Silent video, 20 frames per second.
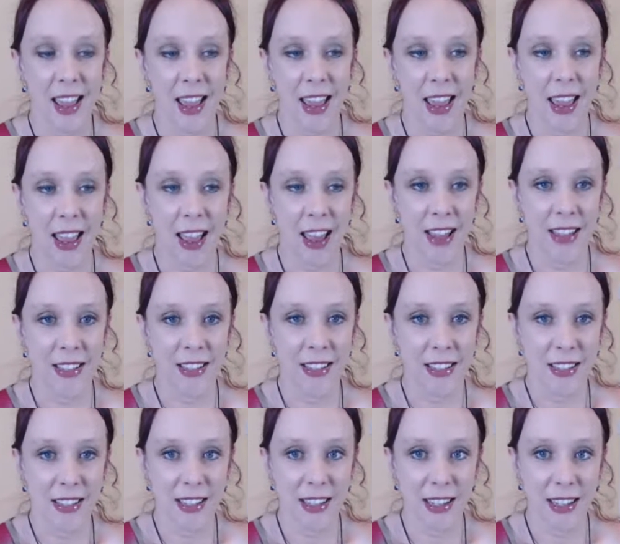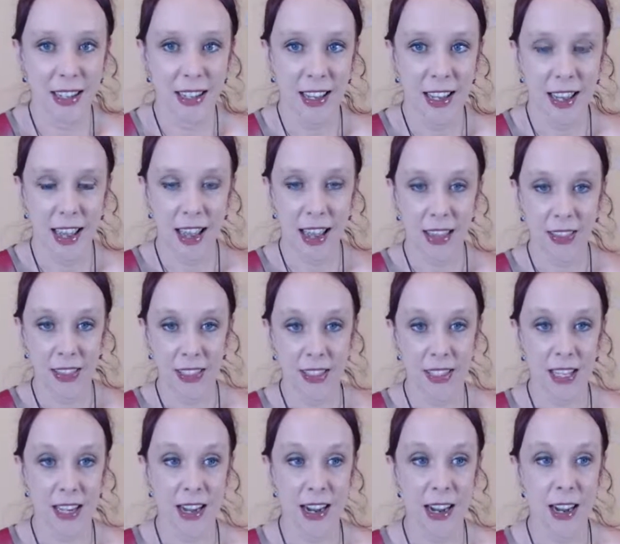And at the
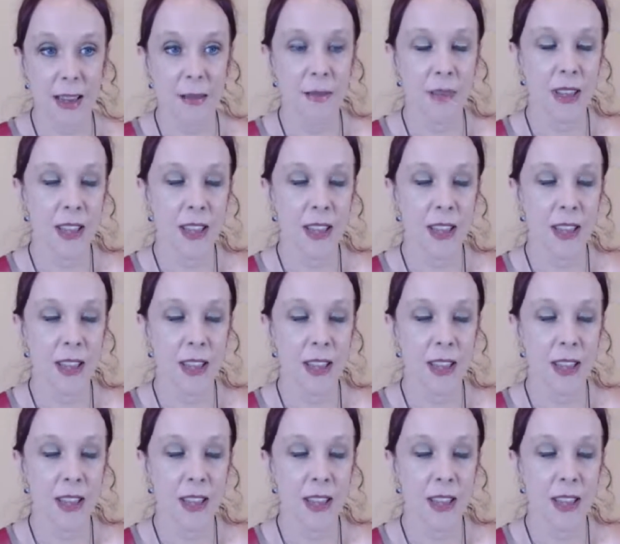time,